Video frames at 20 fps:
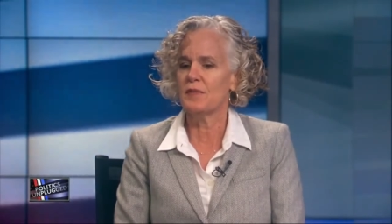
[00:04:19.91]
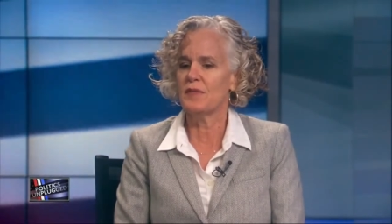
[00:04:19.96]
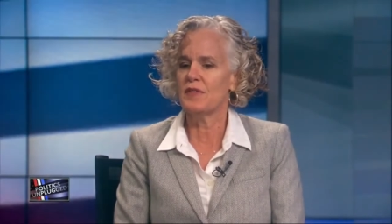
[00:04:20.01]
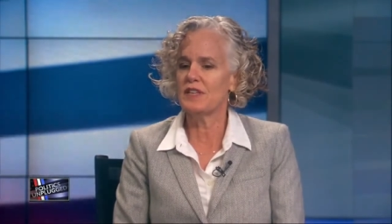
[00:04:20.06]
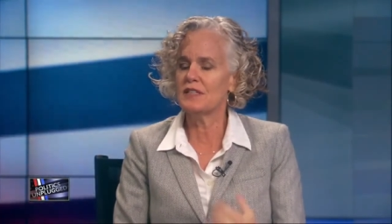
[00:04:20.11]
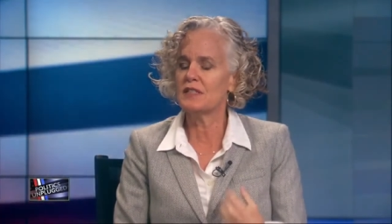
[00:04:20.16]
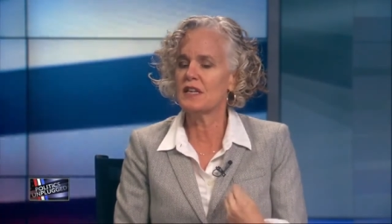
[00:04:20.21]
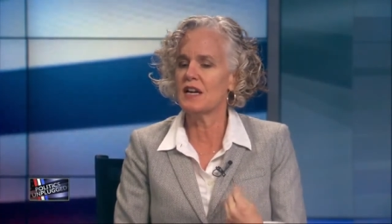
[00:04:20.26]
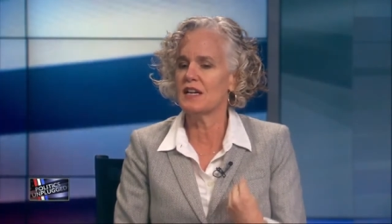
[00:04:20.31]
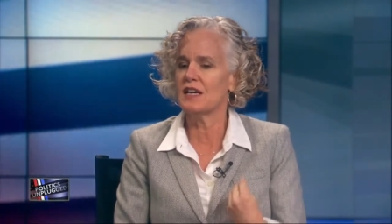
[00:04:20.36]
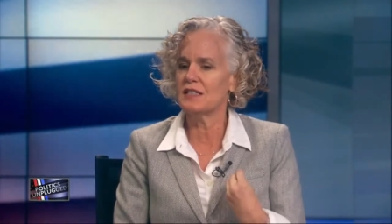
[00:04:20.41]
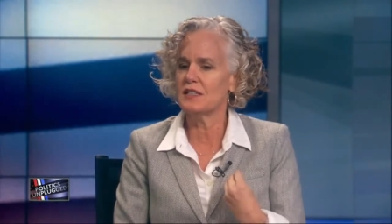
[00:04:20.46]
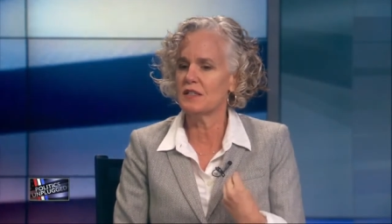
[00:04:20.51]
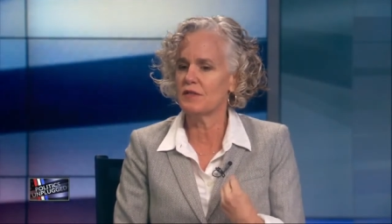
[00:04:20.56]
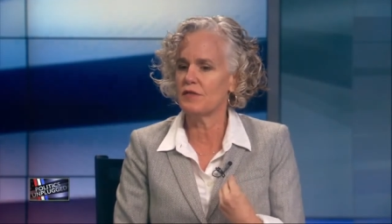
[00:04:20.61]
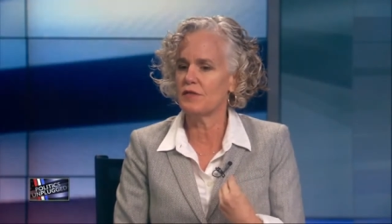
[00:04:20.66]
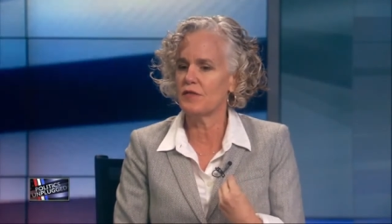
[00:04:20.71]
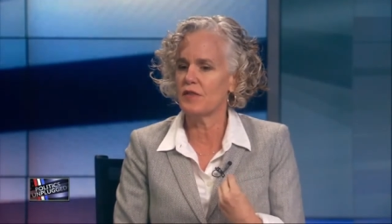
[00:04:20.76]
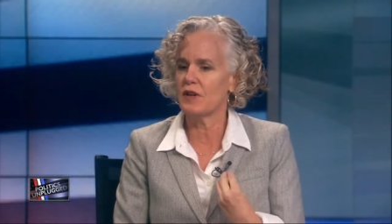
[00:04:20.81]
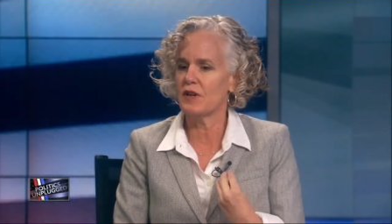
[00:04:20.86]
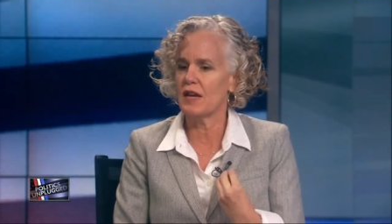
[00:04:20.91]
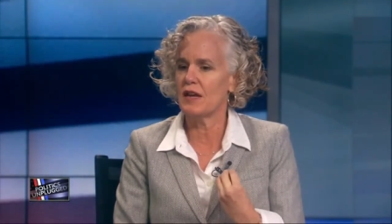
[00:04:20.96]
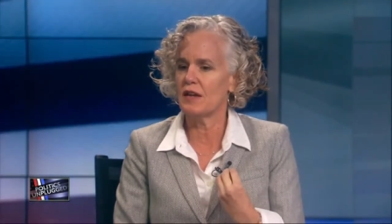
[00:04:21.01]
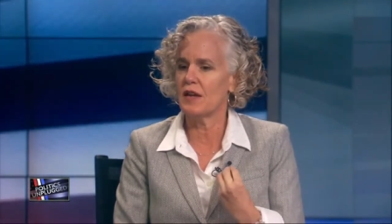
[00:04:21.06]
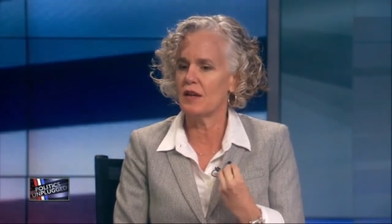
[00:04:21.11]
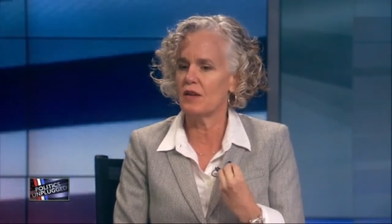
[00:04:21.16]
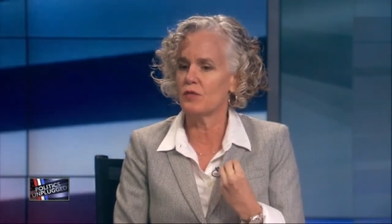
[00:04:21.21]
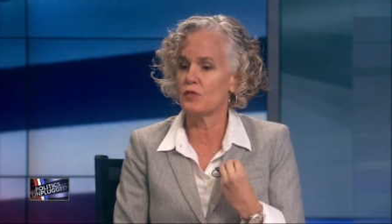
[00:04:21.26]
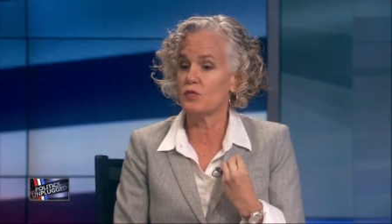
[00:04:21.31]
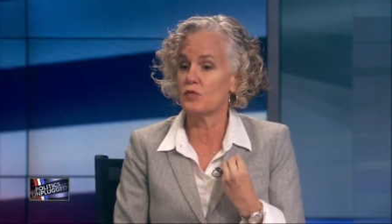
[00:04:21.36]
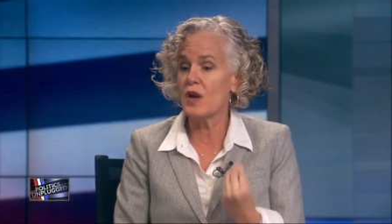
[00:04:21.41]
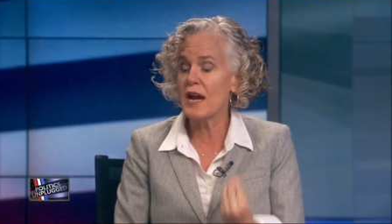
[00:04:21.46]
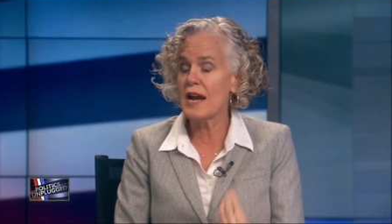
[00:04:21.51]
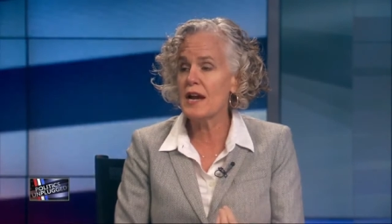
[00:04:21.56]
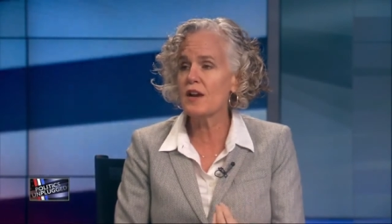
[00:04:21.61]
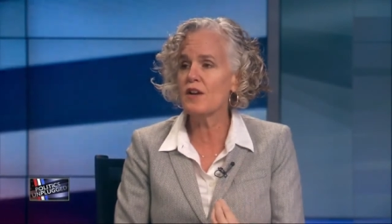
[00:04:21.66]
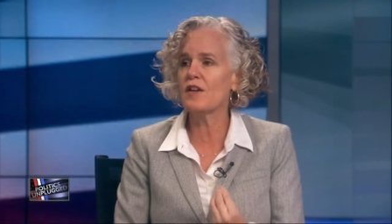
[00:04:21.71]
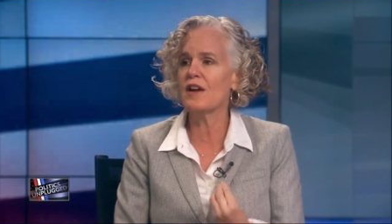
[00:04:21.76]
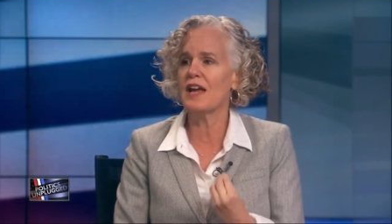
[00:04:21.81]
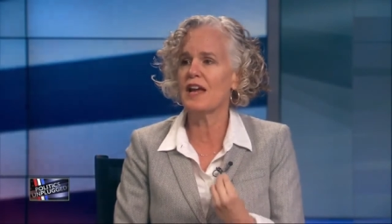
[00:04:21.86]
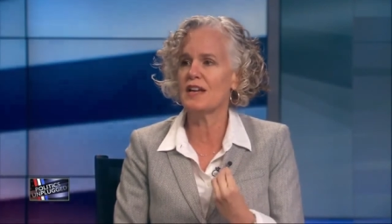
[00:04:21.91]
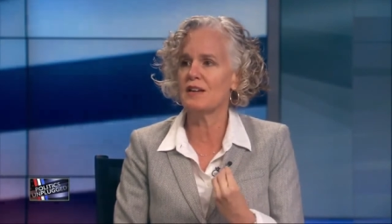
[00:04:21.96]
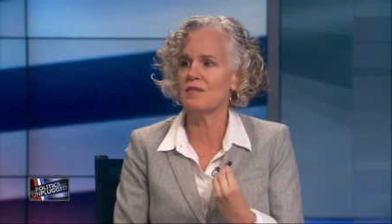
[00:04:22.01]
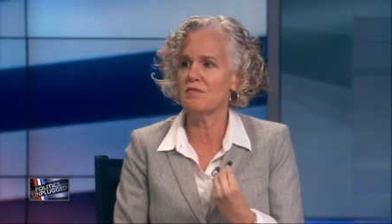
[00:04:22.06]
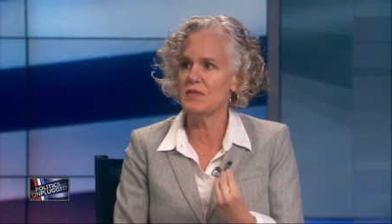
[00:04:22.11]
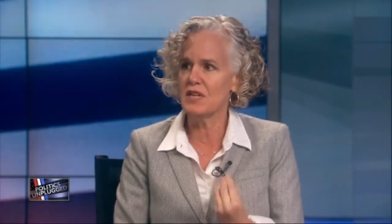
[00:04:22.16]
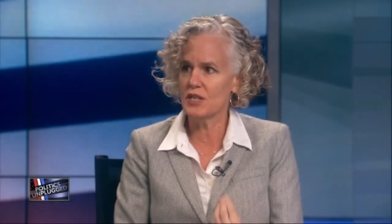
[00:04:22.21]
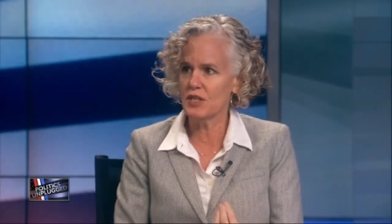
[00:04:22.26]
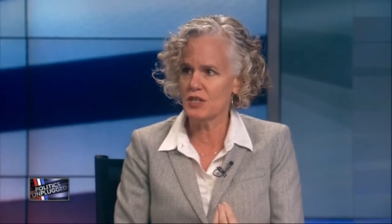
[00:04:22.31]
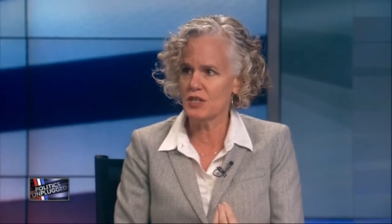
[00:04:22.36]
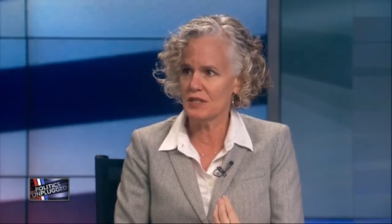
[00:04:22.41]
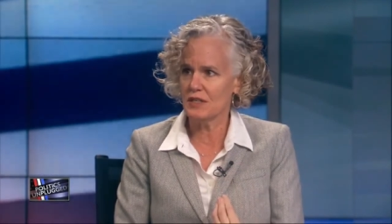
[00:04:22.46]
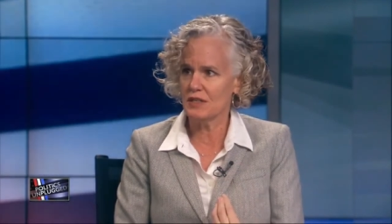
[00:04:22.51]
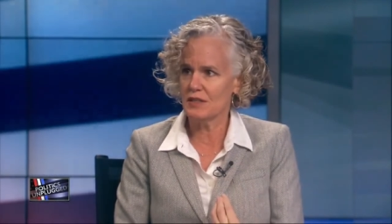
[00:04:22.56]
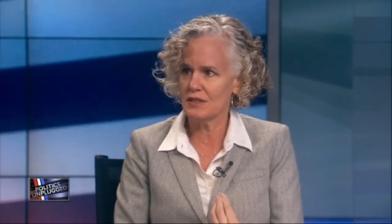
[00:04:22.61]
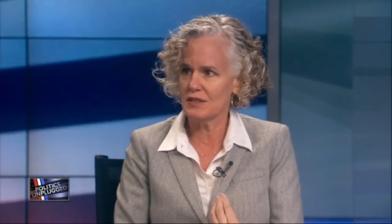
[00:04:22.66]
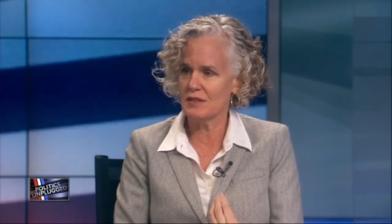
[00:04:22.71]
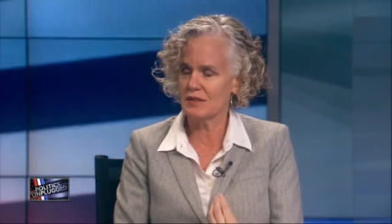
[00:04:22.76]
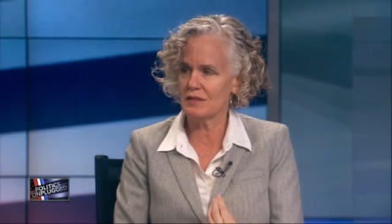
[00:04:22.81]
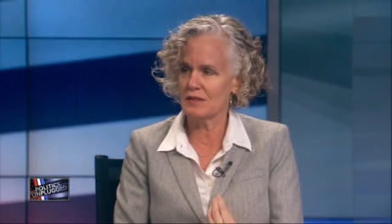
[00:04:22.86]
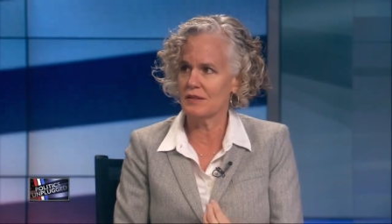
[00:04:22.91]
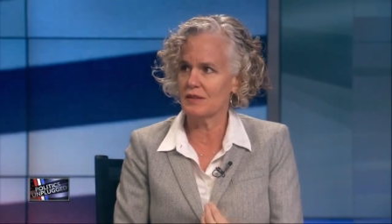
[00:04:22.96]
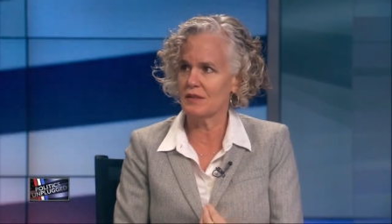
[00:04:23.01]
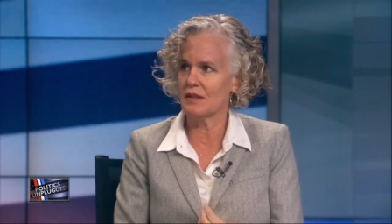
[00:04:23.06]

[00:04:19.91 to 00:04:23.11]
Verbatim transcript: these kinds of rare admissions